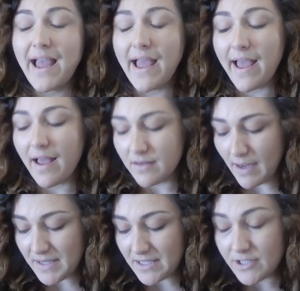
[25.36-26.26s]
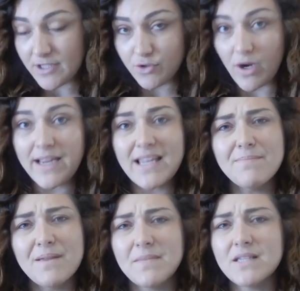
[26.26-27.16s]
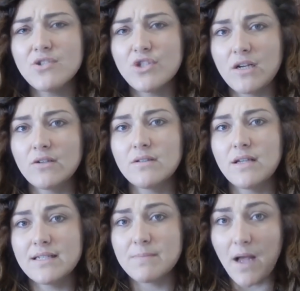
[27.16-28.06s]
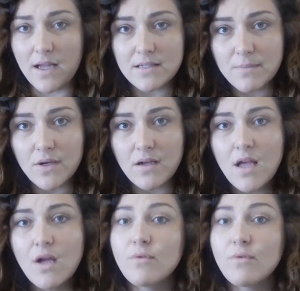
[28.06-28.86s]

And I'm going to try and keep them as general as possible.